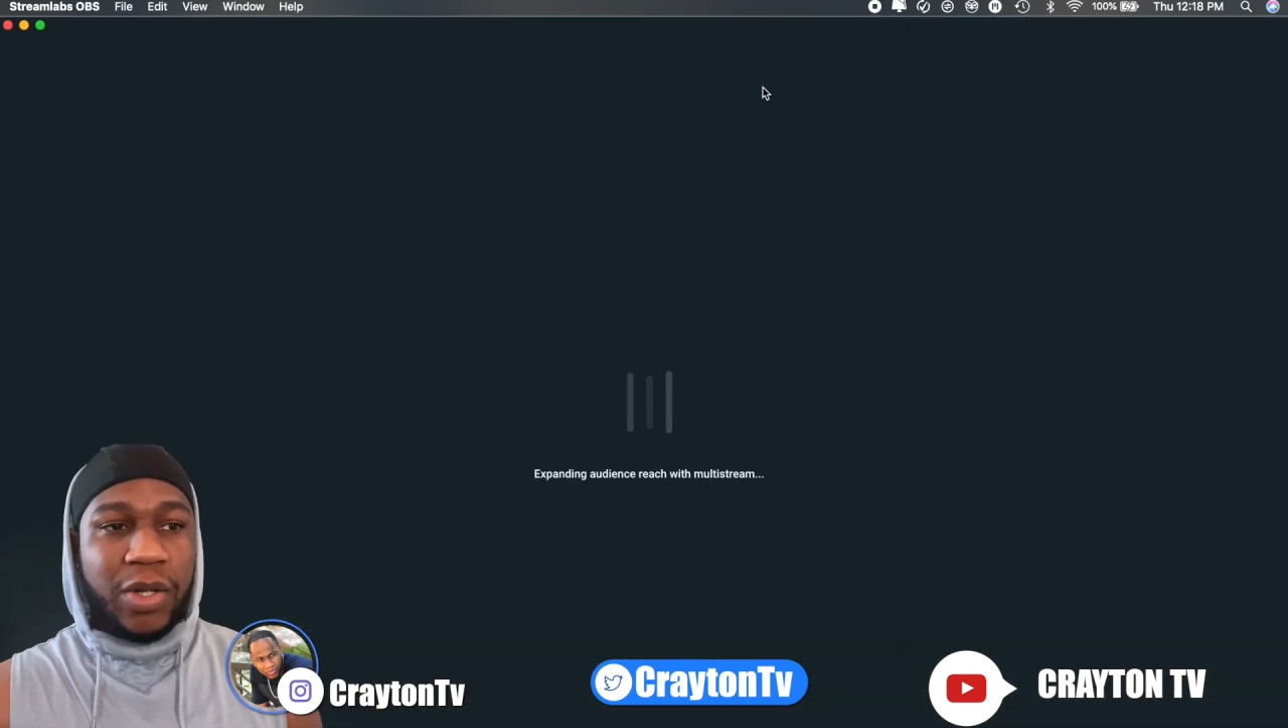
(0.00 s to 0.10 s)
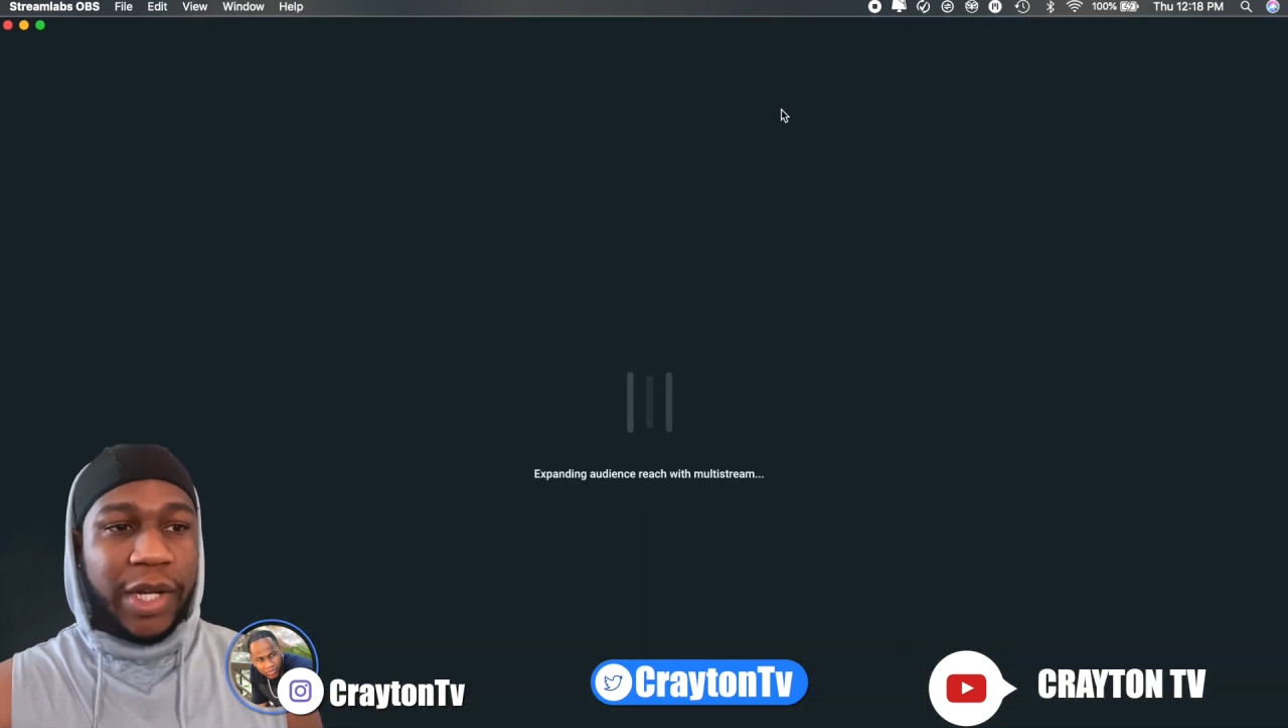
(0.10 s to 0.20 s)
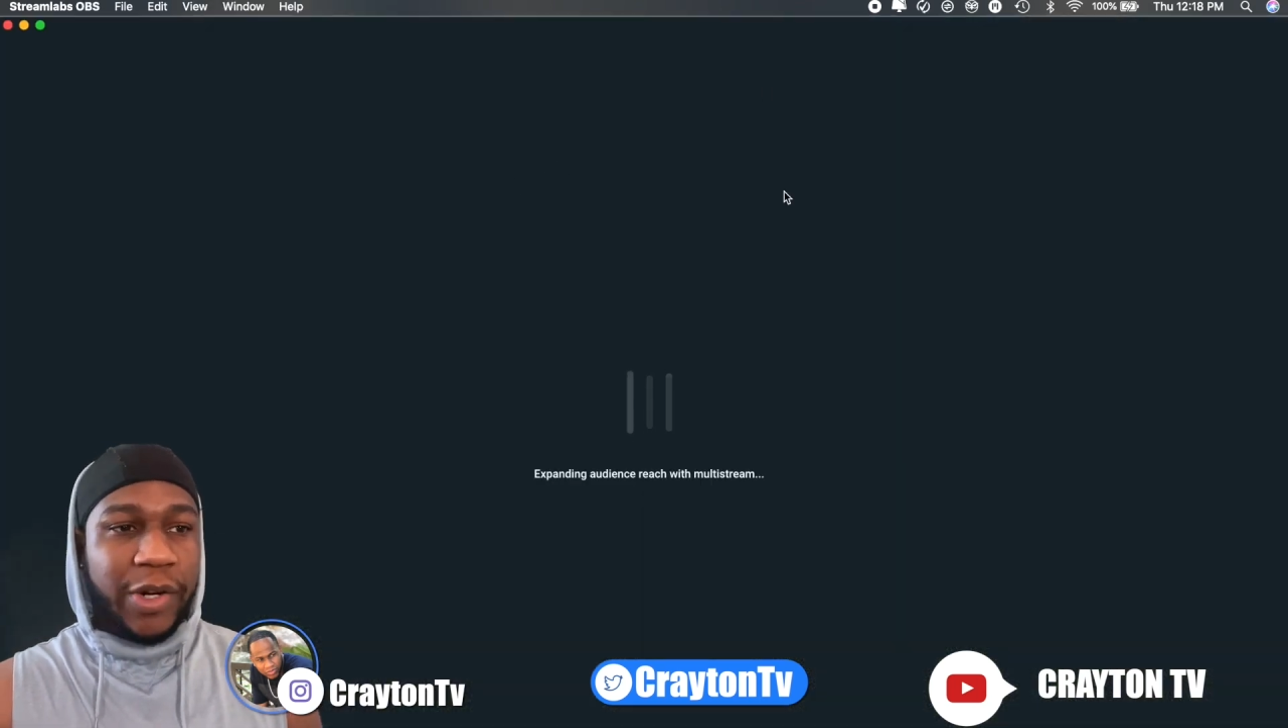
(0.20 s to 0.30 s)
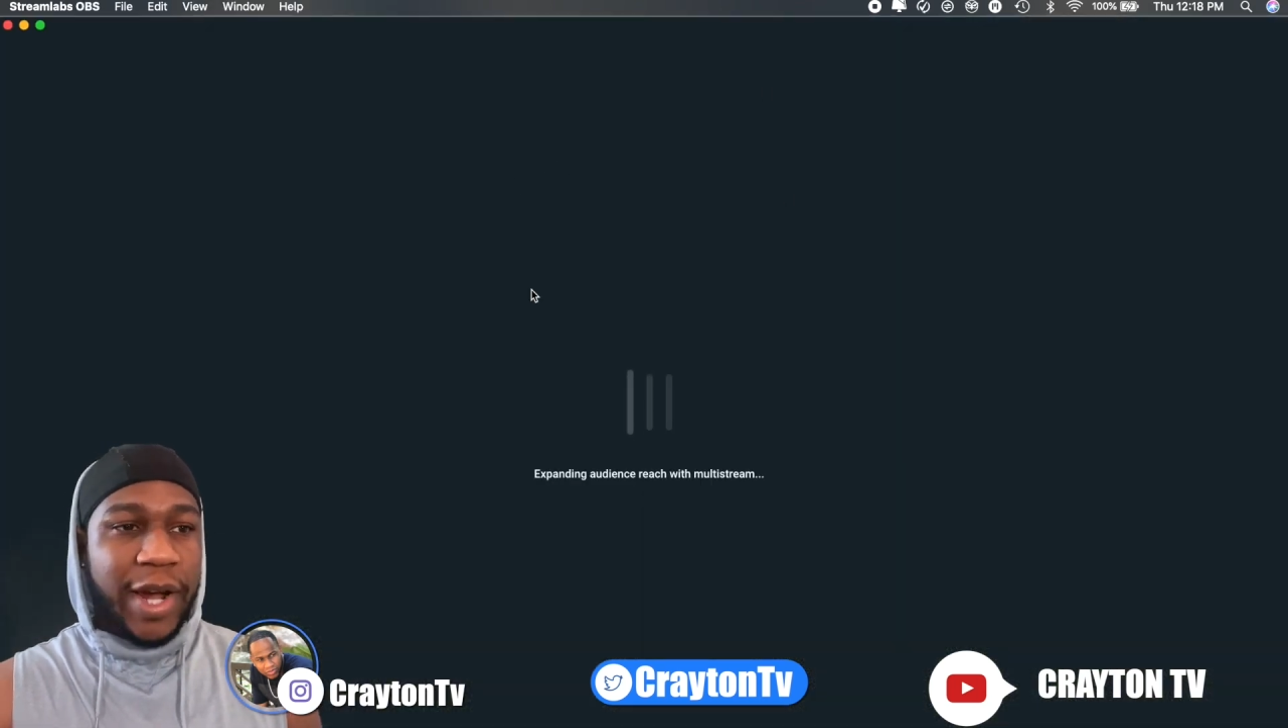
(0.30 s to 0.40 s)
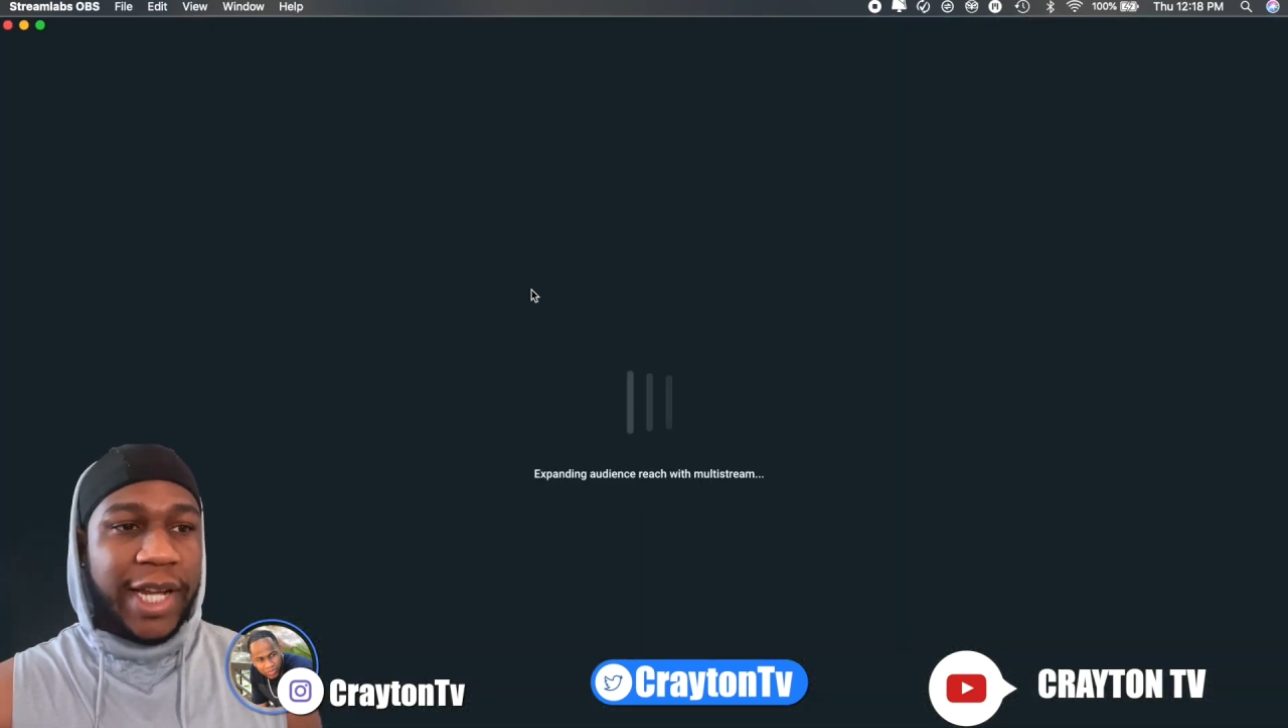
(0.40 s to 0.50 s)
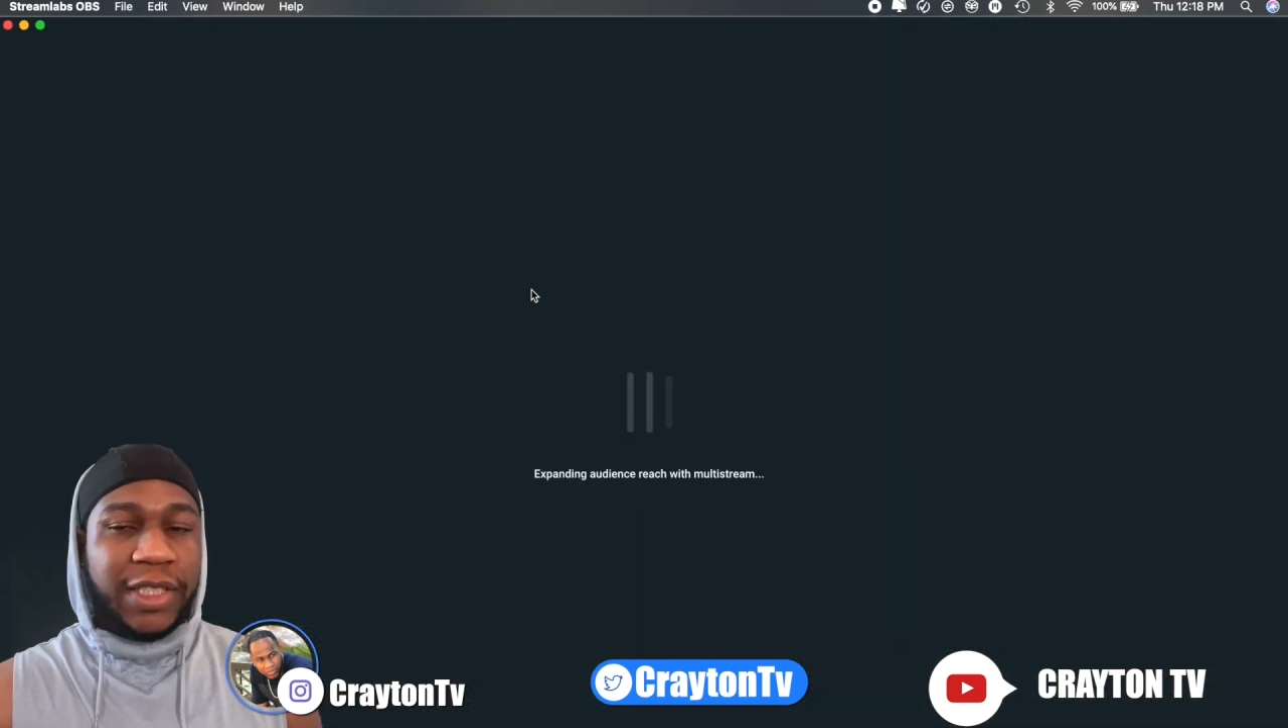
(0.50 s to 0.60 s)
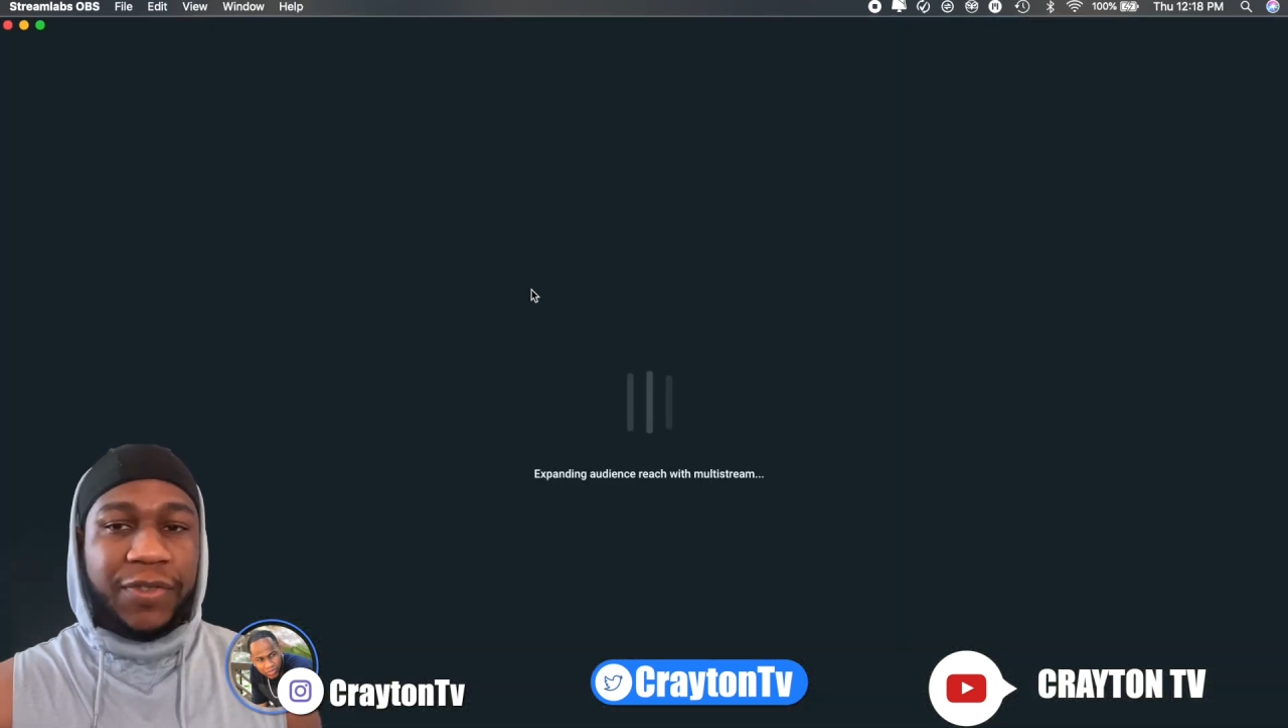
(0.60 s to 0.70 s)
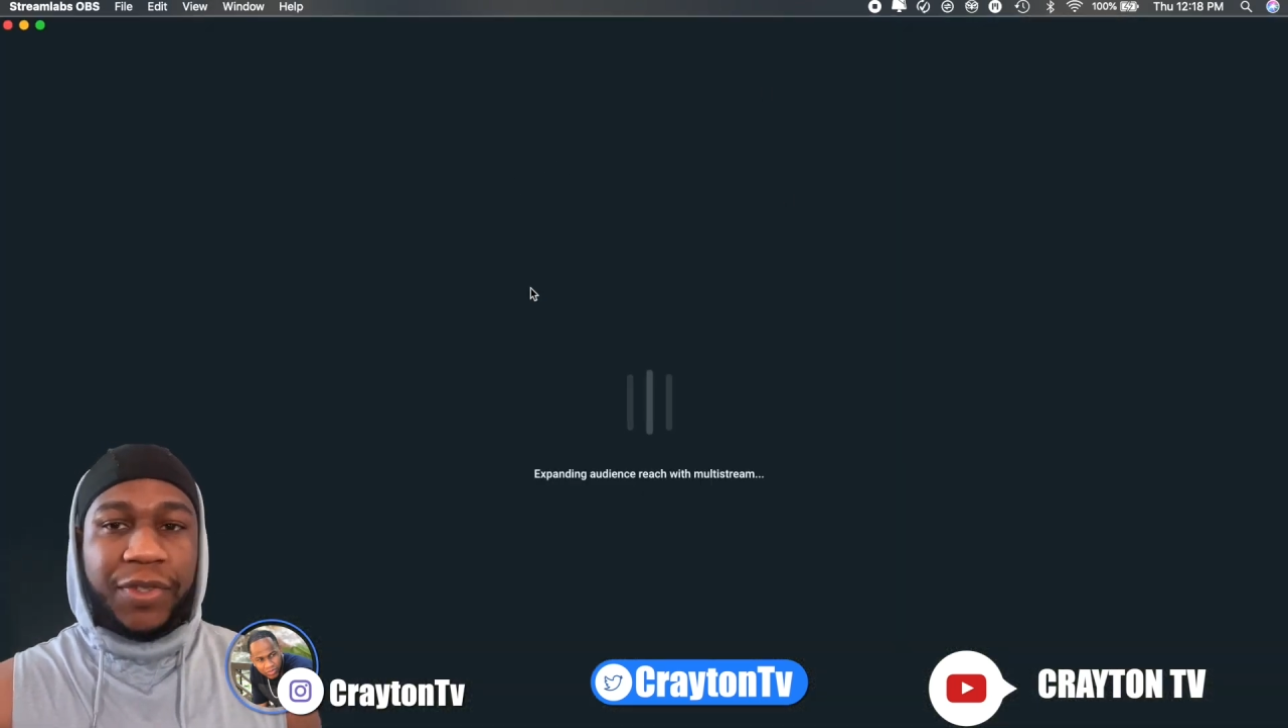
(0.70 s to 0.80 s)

it crashes